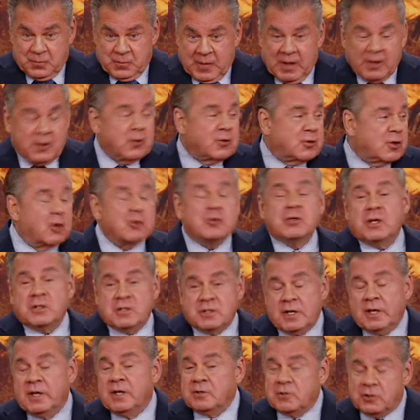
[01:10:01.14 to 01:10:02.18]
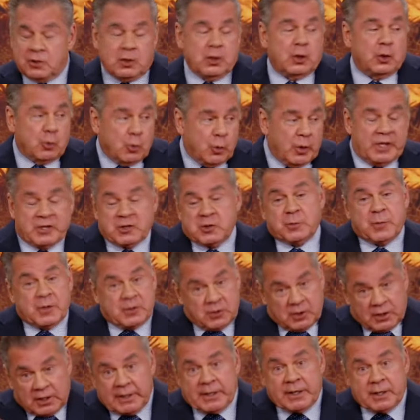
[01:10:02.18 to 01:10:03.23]
And there's no such thing as a good witch,
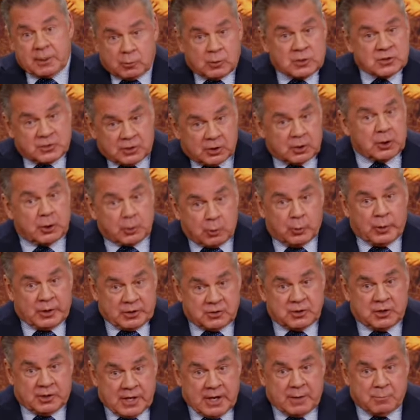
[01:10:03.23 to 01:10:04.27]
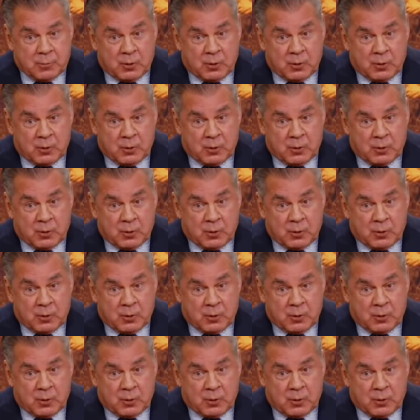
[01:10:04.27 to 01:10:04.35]
but Glinda was the good witch in that